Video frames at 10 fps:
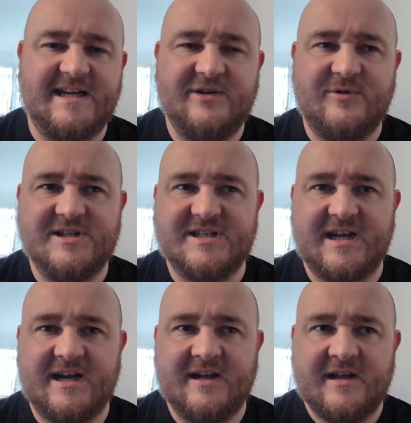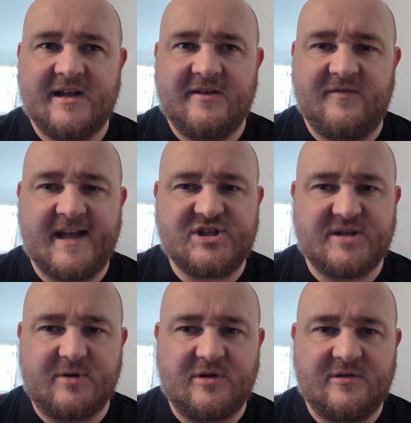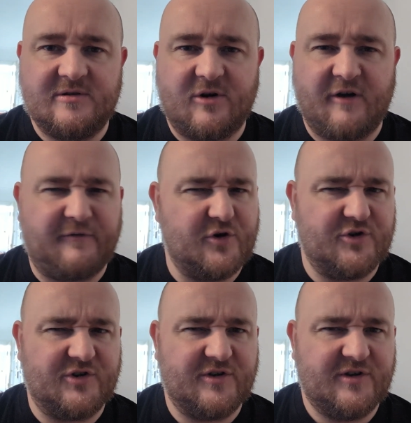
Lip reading: I know it's a vegetable or a fruit.